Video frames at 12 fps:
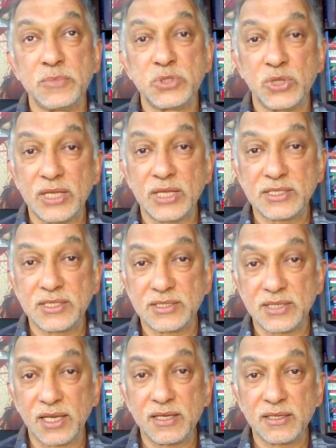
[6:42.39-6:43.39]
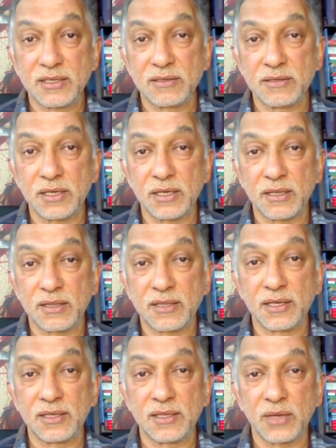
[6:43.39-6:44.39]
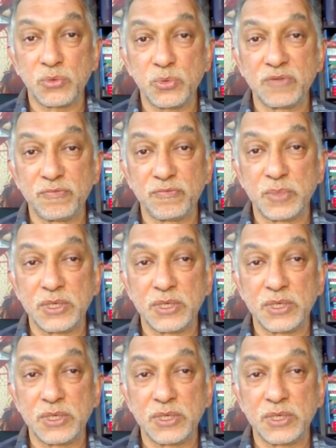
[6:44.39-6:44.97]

So that's the second thing that we've